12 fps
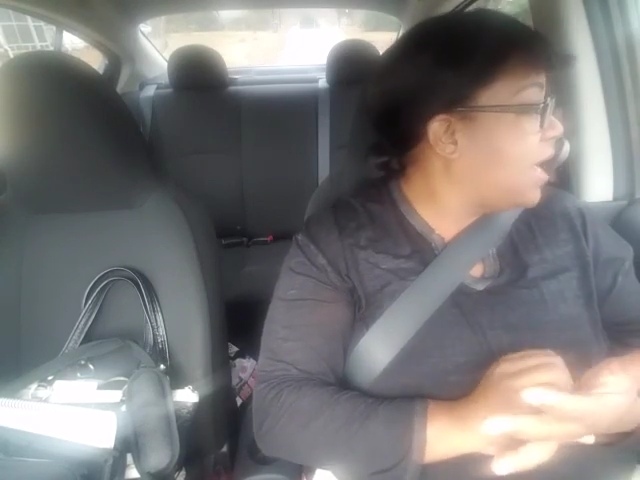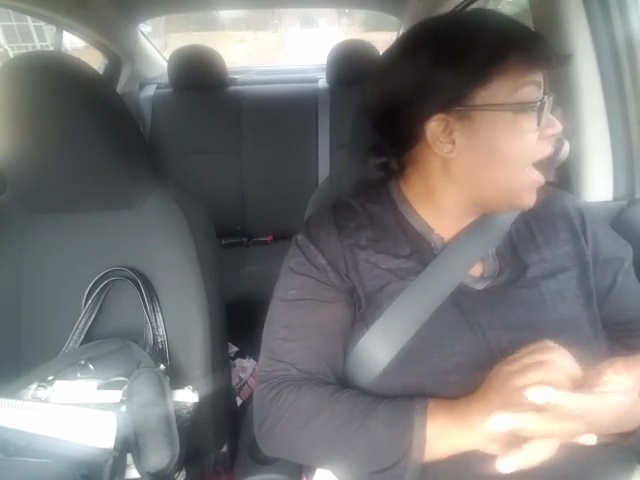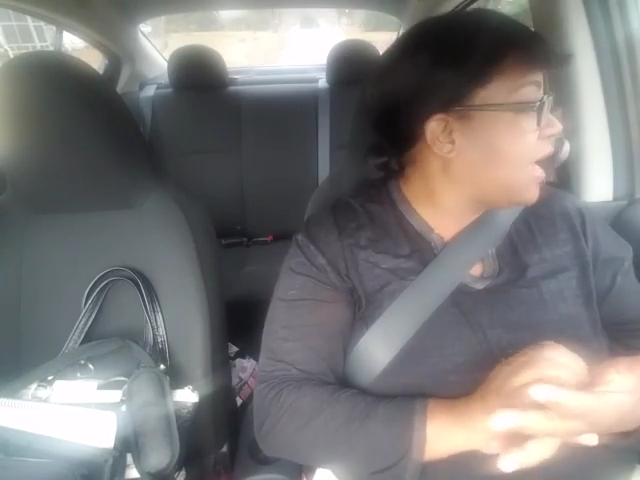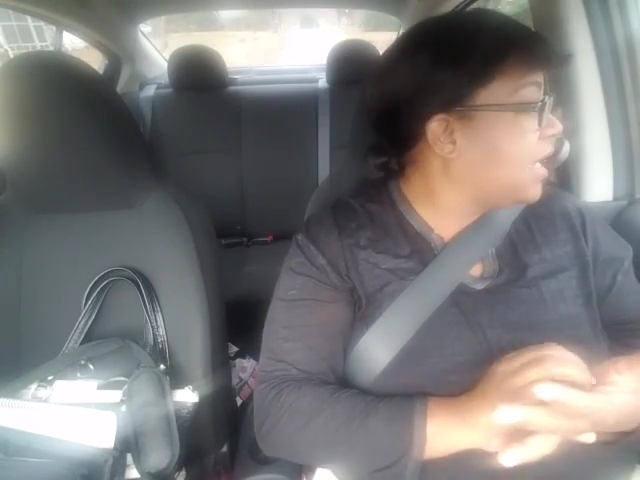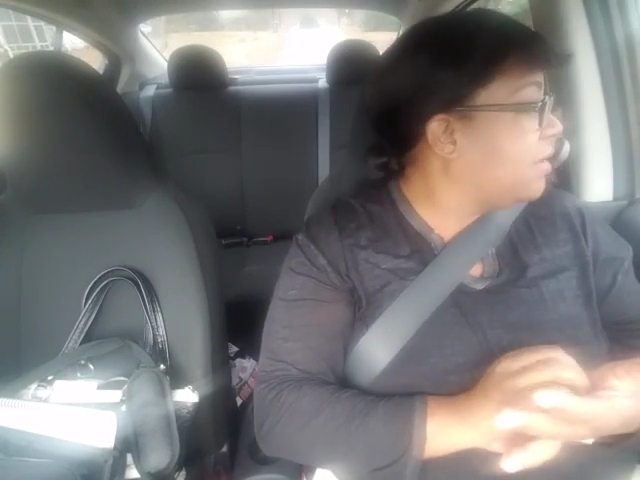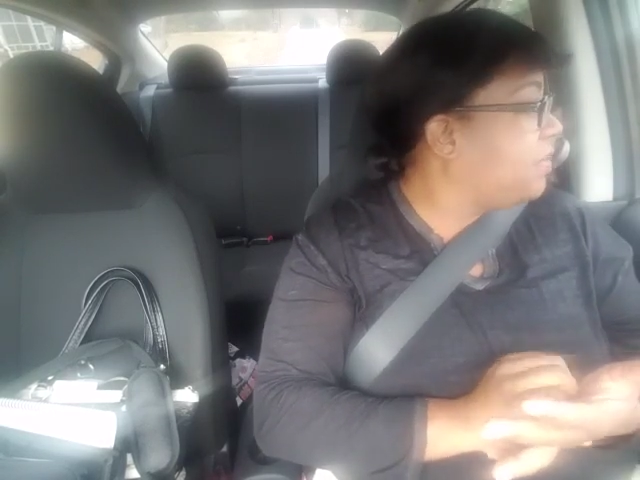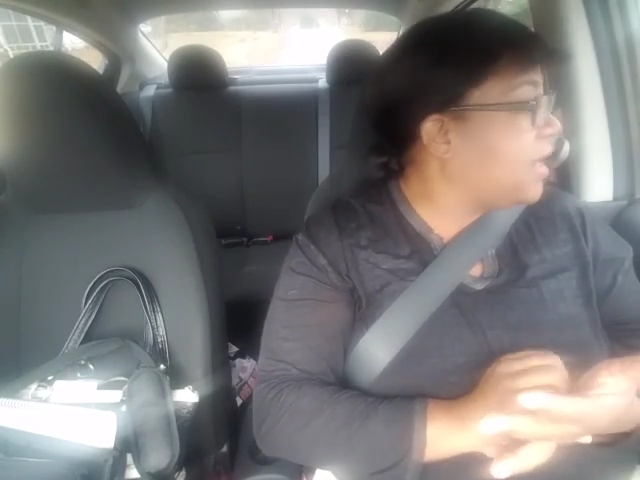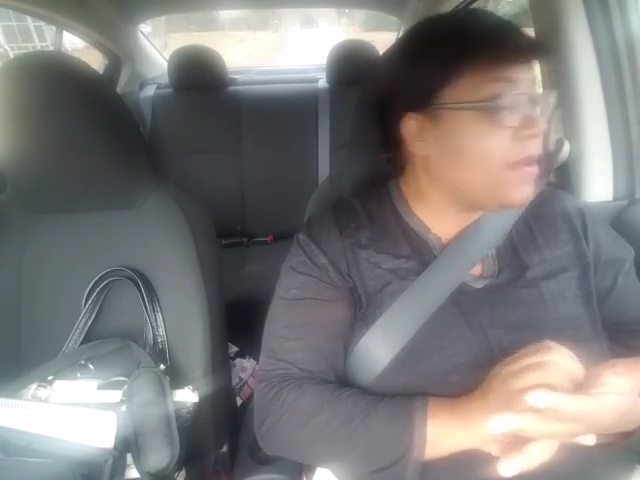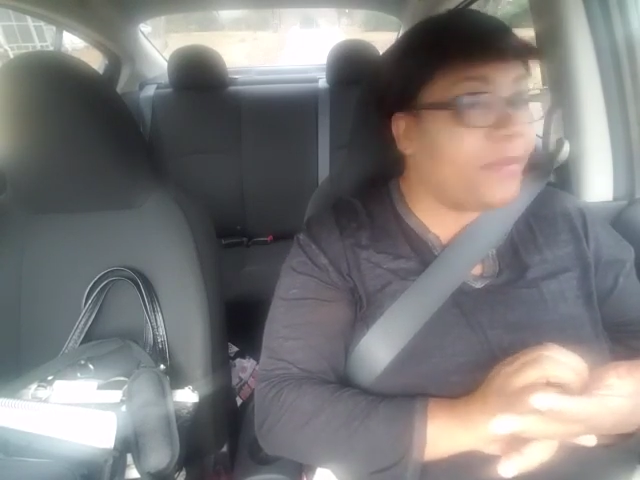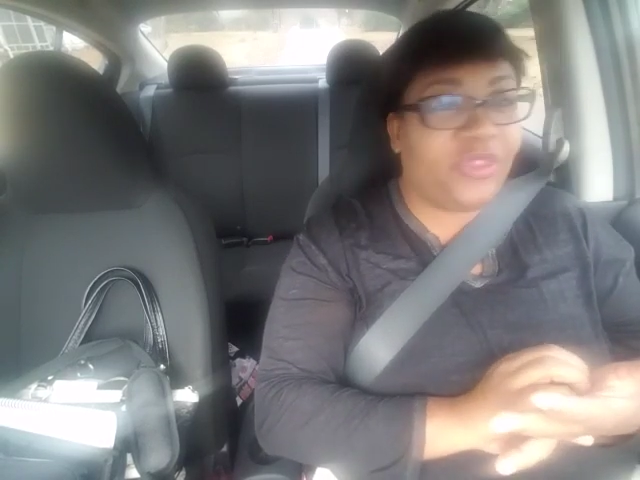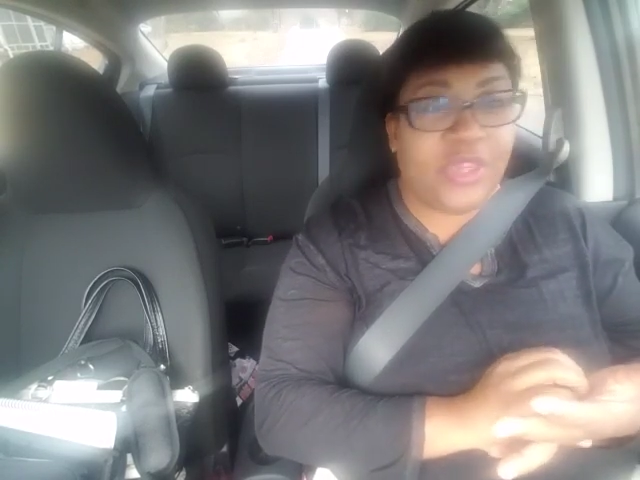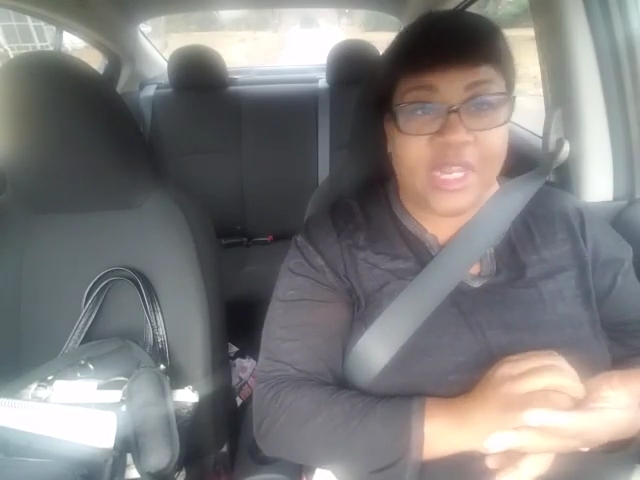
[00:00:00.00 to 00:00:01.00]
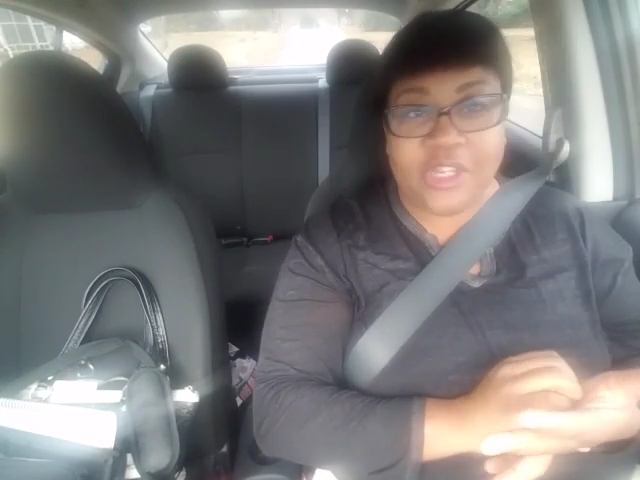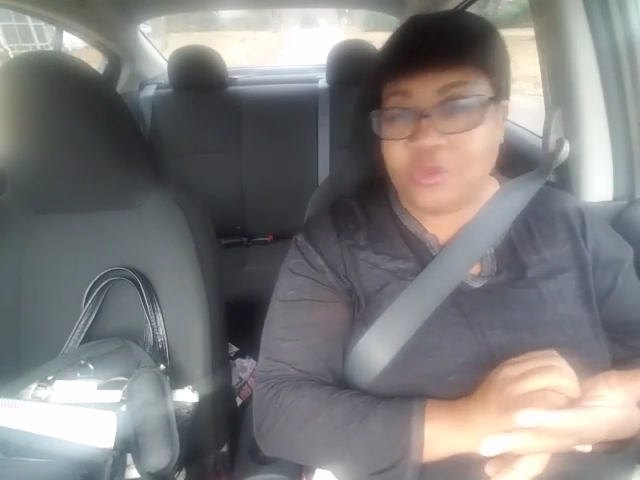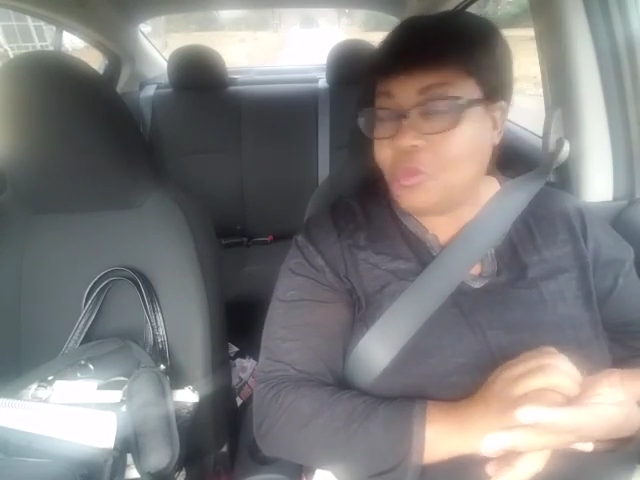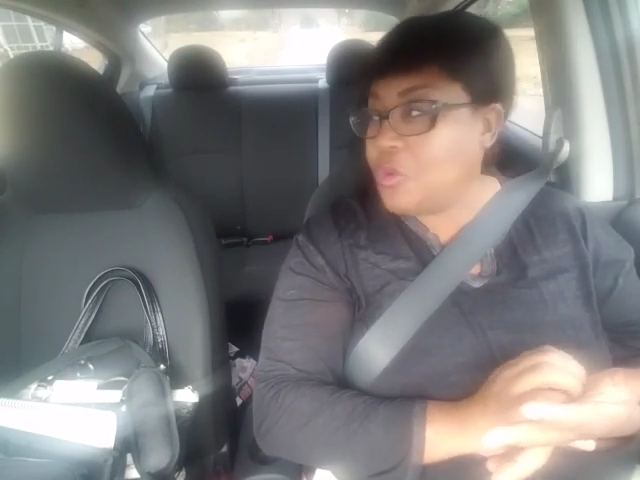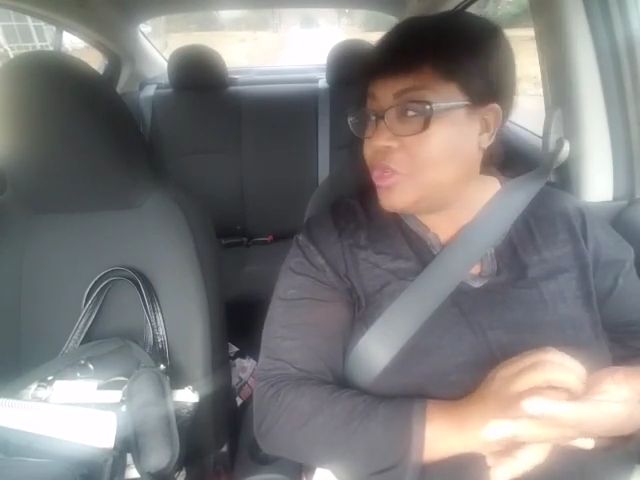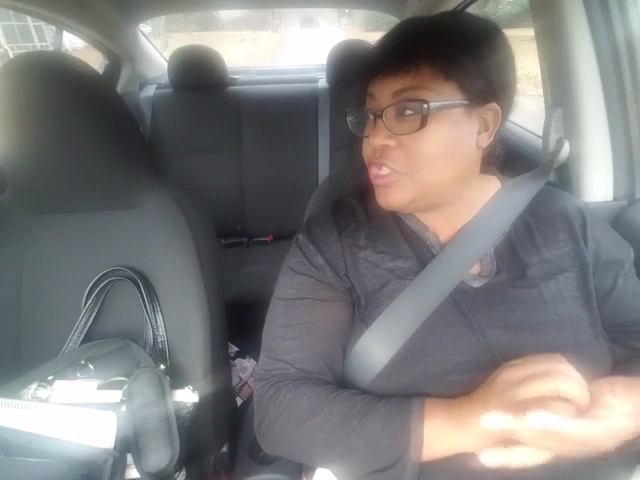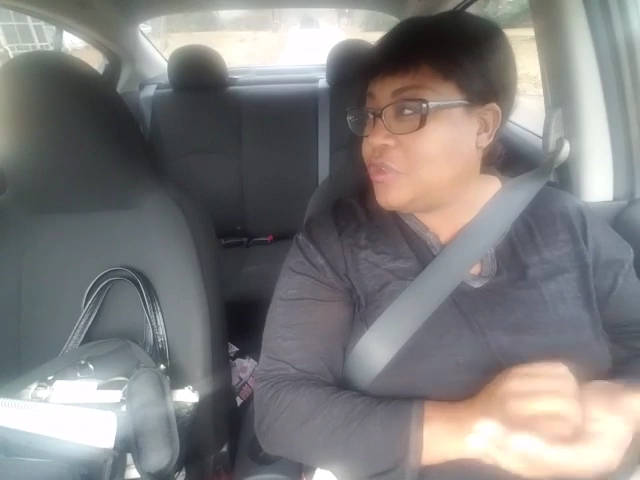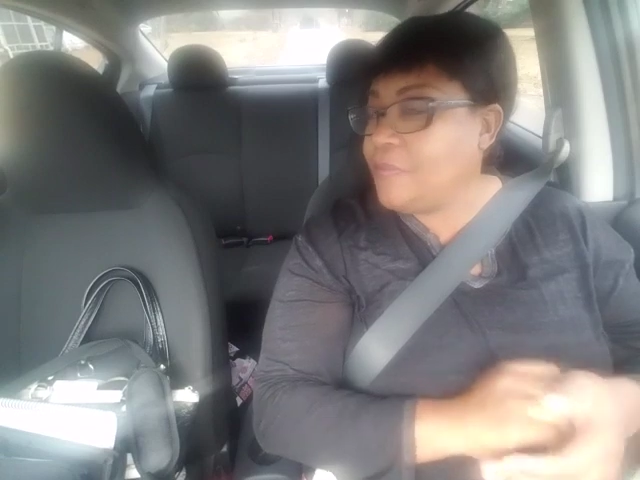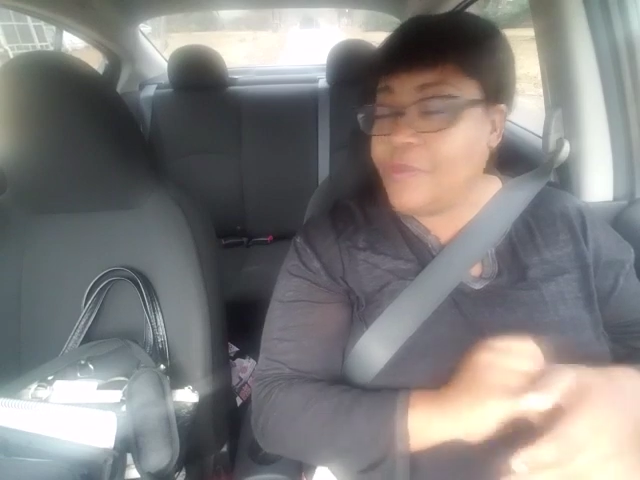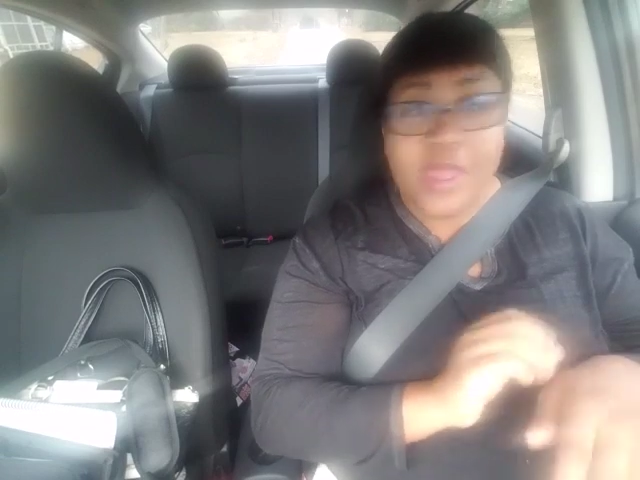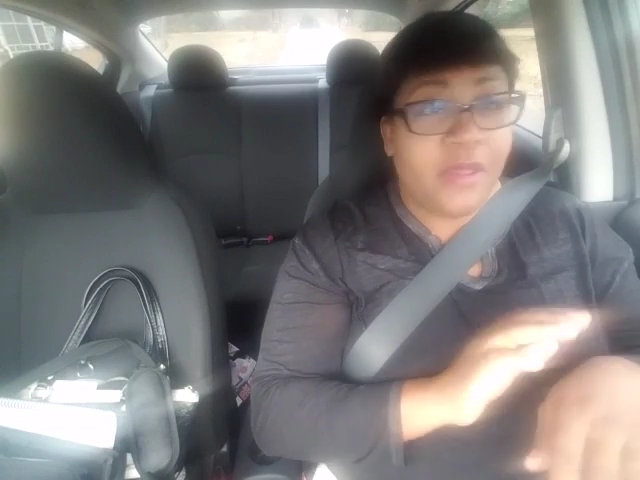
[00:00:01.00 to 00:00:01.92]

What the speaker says: empathetic towards you.